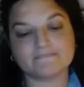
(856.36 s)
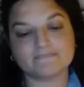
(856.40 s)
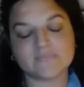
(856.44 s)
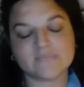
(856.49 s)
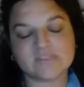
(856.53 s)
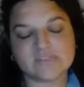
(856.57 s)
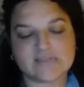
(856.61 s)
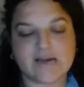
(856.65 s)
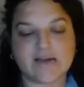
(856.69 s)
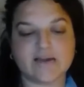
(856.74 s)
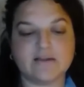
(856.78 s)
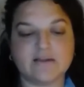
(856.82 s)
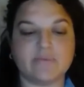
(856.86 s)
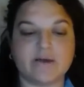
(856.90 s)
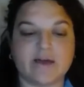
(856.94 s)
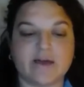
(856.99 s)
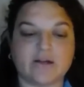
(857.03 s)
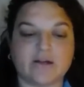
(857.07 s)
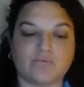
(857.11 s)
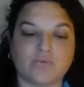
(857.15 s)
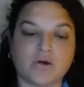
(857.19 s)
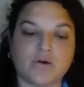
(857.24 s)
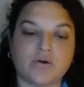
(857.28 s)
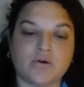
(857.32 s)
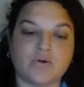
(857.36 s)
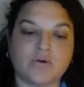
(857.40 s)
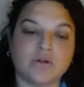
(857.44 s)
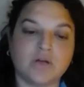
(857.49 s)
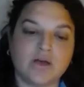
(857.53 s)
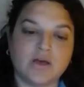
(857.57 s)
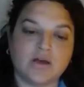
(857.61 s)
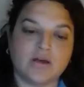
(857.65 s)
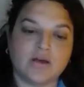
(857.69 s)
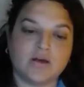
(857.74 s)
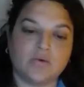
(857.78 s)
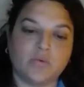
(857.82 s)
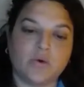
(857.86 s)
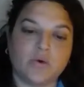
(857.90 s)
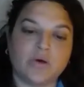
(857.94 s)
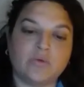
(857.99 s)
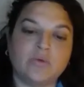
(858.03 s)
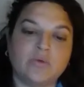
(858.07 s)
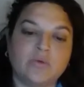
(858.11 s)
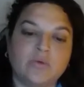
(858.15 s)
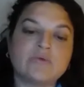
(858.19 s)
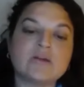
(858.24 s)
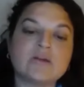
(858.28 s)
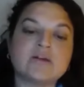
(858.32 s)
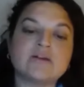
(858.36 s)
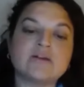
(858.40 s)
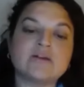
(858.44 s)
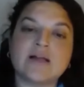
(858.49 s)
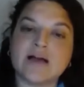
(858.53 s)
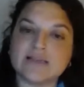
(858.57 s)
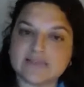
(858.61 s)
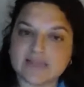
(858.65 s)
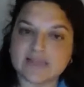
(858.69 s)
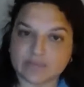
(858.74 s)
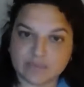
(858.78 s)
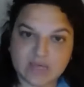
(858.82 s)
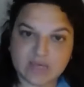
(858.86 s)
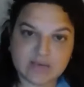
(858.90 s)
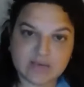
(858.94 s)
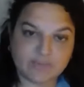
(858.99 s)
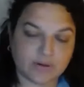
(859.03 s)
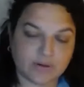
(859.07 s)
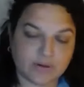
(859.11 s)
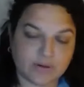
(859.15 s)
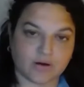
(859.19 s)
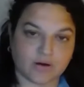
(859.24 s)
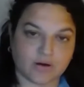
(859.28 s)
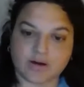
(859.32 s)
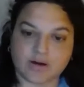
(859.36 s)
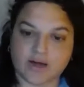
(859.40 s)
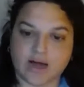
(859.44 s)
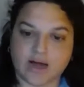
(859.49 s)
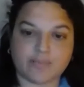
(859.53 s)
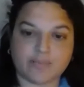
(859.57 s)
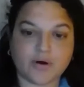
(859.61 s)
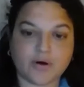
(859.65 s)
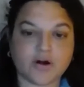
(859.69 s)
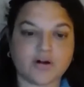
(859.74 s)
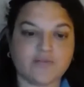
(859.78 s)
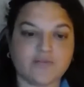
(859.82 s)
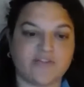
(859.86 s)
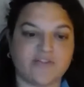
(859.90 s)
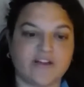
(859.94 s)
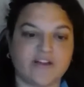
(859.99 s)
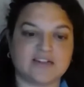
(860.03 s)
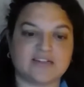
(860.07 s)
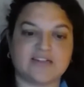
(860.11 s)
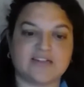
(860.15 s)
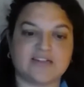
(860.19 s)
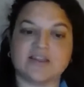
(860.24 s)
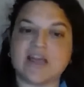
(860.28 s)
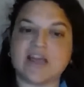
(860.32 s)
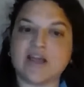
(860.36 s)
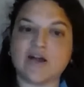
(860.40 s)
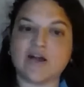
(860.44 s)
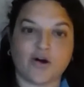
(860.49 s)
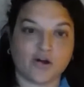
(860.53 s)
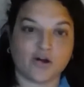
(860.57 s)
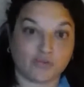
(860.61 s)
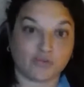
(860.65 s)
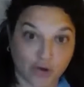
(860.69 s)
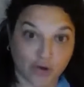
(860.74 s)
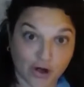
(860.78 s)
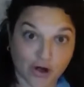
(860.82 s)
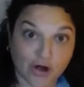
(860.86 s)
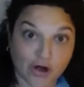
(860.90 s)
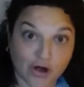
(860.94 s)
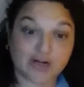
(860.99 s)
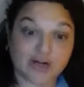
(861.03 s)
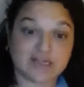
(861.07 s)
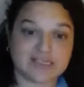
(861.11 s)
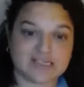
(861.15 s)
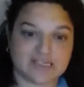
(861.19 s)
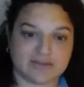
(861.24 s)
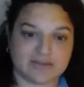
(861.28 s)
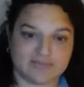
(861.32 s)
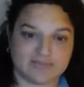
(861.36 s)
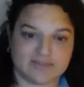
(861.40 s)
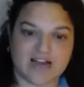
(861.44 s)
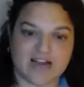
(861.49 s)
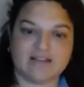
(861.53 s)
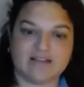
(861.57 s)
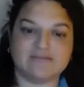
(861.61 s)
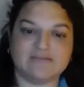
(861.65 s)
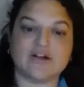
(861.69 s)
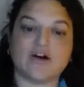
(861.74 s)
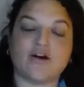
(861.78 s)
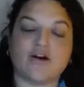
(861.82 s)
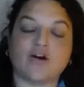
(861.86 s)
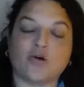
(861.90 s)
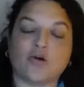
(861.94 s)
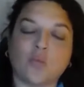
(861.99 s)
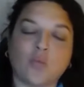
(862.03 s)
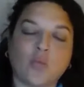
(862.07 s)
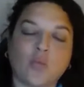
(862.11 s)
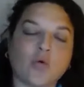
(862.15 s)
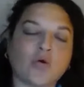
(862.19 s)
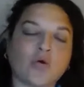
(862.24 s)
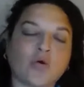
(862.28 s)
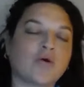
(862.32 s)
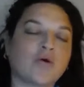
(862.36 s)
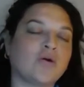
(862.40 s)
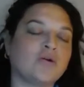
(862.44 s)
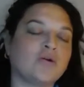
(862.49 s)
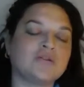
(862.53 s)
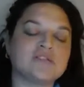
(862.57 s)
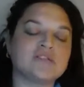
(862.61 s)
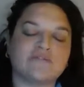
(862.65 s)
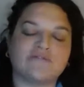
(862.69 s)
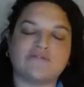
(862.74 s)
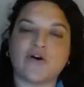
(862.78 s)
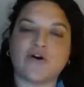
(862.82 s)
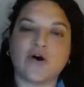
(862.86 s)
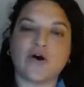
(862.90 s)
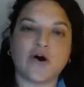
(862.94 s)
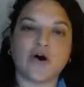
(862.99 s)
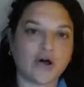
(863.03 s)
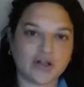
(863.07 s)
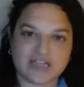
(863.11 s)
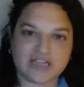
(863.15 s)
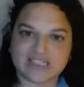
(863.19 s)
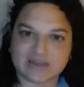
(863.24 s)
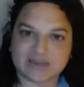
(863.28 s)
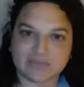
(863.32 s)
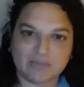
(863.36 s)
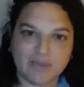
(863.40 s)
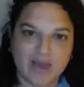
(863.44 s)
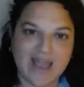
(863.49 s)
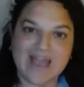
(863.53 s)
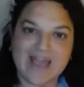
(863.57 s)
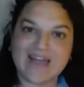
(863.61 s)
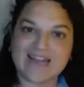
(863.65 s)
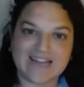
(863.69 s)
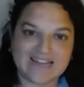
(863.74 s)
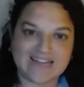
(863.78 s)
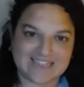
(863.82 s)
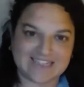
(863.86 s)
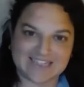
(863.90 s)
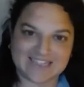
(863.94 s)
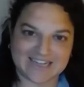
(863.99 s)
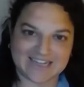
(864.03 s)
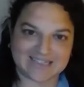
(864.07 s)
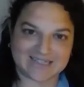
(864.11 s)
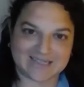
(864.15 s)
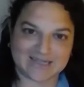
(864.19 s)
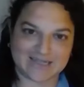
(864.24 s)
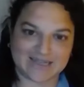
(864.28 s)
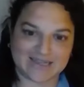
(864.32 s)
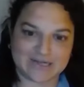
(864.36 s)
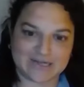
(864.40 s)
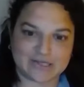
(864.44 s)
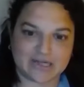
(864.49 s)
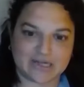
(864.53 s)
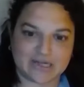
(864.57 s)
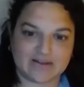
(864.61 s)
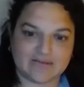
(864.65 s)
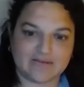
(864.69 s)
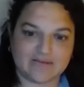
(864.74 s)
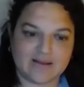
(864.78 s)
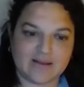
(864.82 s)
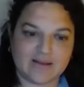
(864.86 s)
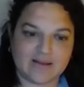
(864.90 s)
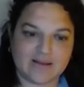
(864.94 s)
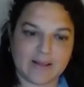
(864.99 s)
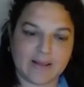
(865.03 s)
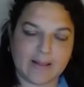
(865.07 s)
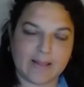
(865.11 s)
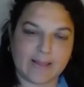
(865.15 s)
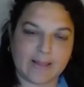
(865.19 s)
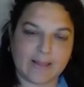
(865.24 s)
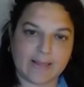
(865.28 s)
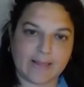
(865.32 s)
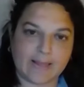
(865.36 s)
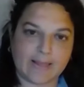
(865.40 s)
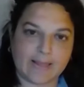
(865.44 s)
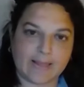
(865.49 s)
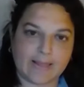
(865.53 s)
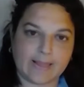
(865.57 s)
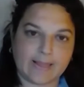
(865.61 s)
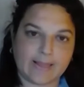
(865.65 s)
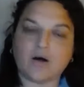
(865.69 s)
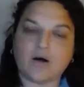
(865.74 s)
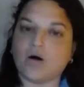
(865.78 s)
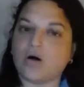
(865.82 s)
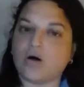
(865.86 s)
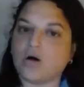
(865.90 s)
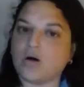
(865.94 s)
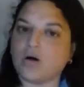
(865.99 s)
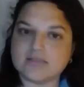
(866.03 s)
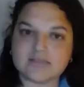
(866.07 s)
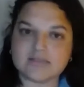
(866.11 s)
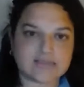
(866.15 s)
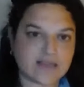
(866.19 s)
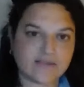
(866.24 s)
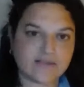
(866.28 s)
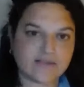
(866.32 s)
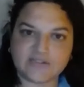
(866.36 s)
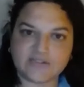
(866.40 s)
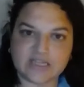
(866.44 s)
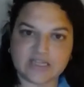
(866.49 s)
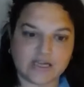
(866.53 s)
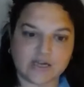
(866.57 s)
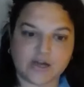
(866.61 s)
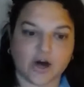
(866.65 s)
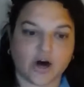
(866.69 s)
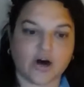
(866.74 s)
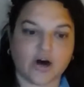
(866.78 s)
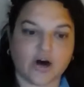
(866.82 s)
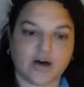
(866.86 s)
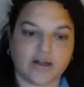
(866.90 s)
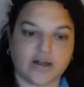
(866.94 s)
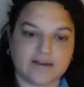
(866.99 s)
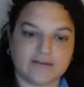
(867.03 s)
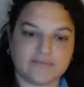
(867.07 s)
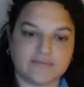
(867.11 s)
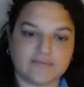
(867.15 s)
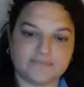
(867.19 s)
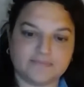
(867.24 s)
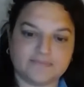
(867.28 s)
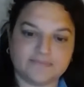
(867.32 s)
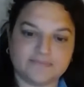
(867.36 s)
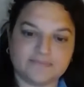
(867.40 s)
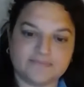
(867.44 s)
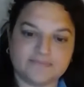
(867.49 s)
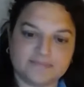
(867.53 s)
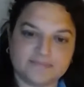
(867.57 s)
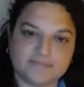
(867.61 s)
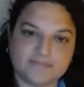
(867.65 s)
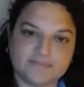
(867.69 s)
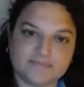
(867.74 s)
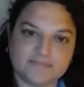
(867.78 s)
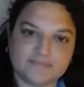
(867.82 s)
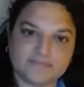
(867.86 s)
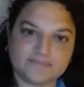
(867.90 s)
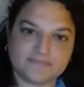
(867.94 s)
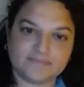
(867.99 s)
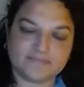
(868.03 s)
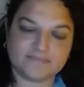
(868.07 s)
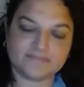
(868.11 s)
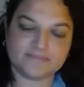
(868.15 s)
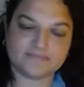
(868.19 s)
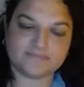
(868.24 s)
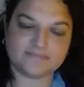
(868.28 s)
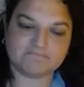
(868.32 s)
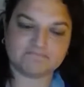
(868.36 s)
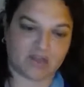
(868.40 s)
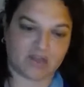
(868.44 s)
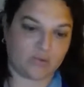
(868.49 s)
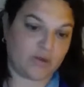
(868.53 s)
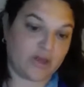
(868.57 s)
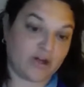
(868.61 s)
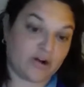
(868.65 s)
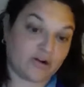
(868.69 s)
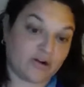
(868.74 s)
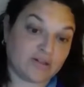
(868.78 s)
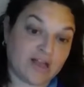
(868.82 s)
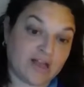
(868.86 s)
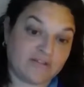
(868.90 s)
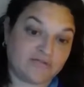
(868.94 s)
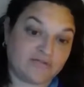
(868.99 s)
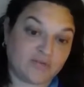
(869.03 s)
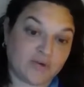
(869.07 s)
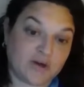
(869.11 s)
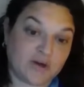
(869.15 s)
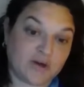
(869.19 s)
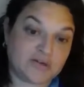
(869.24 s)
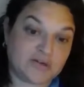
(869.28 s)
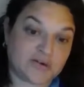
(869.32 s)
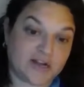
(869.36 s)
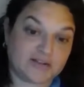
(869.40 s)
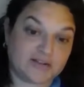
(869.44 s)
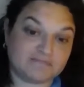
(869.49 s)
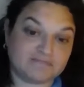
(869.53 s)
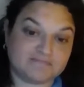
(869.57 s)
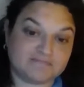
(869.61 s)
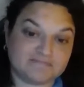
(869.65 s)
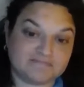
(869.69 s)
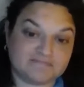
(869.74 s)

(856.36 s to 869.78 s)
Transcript: Steinbeck wrote, when we realize that people are not perfect, that they are wrong sometimes, our worlds fall into panicked desolation. All safety gone. And we are left wondering